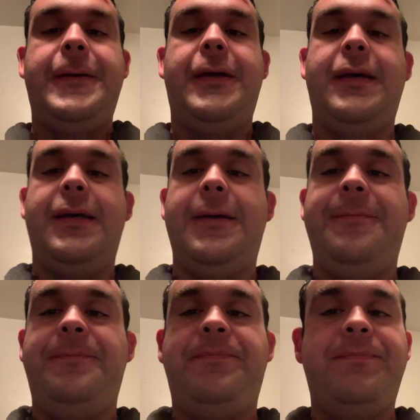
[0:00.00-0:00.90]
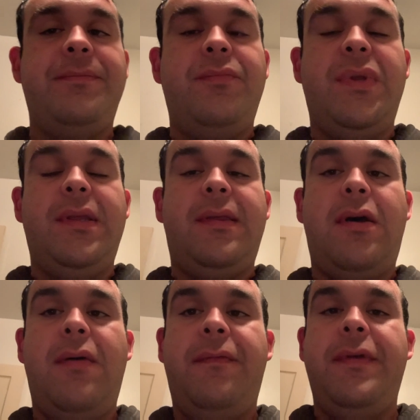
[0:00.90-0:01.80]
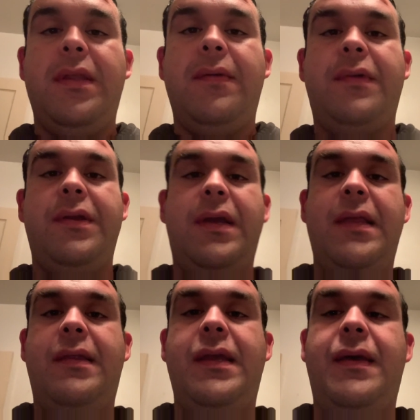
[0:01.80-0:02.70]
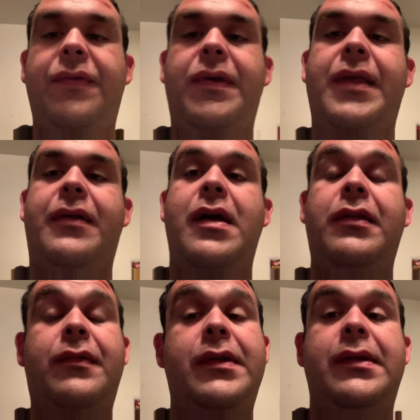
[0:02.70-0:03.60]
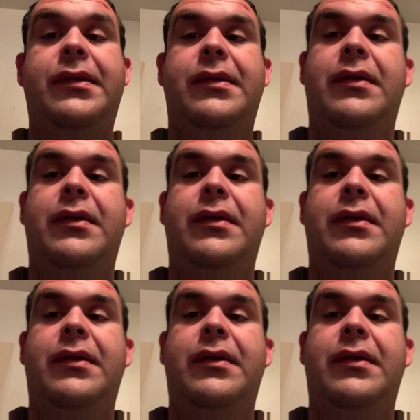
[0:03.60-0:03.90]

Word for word: Um, but this is how I'm feeling. What do you guys think? Have you guys gone through this?